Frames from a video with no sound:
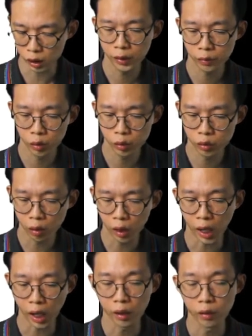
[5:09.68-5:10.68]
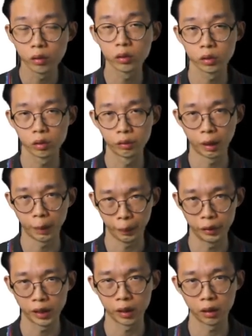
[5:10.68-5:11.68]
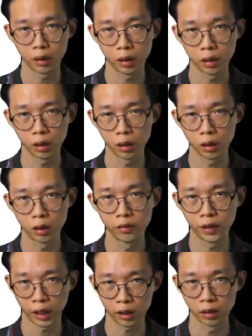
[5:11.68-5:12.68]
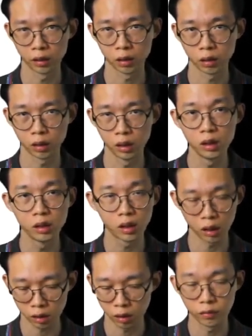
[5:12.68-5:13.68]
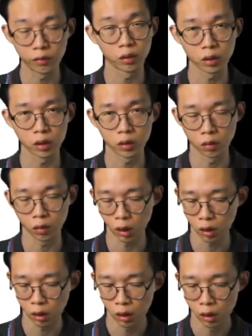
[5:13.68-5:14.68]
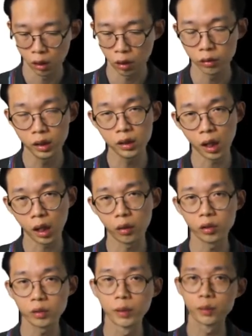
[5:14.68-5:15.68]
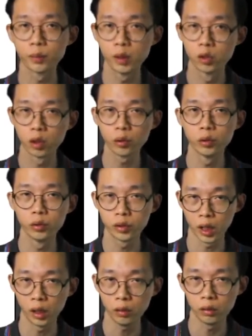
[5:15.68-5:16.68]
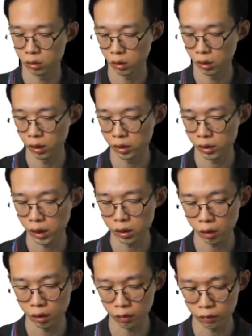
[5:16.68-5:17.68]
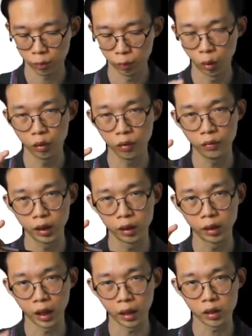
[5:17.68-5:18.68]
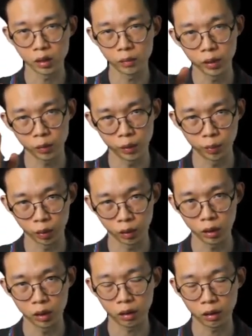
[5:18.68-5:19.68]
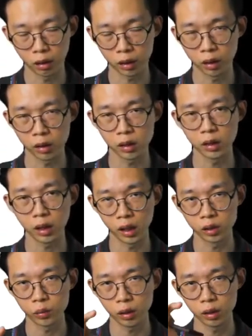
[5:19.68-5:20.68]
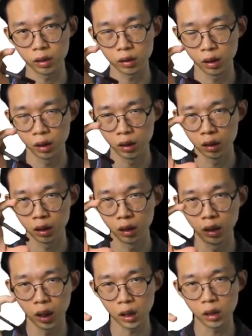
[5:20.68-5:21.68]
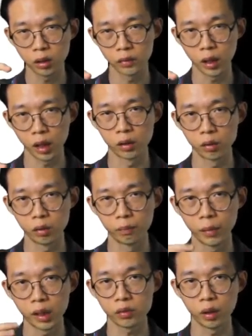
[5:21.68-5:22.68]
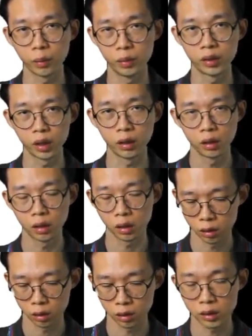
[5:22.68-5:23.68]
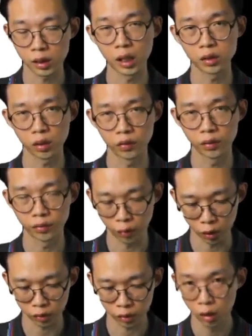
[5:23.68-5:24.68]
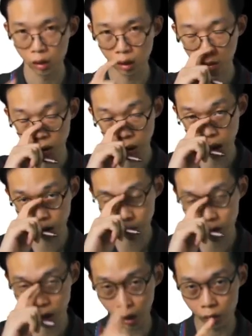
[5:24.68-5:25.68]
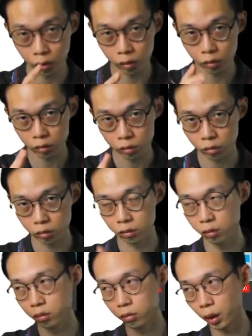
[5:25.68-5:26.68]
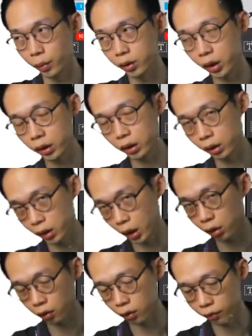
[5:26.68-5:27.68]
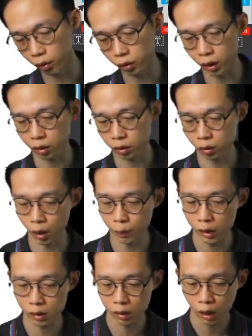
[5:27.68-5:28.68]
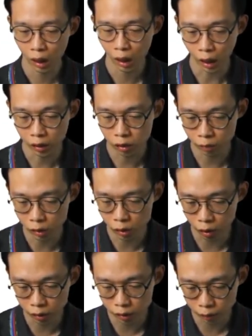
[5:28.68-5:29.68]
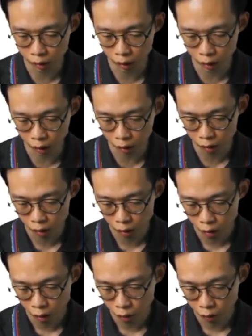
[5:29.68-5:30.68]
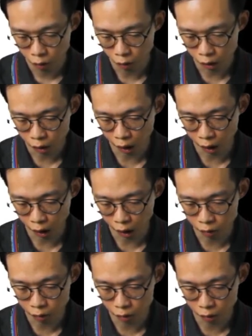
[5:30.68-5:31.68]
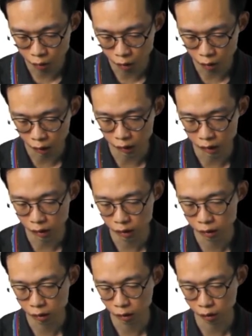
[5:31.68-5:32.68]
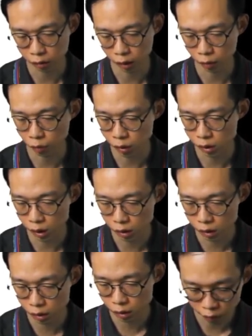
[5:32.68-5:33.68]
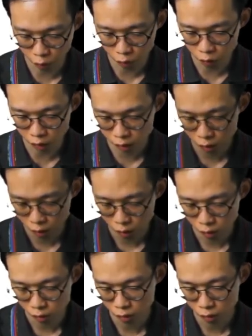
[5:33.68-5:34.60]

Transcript: we draw arrows to represent the vectors, in this case the forces. Okay, now these arrows must be drawn to scale in the sense of both the direction must be pointing in the correct direction, as well as the length of the arrow must represent the size of the force. Now length of the arrow represents the size of the force. So that means I should be drawing something like one arrow like this, right, which is 4 units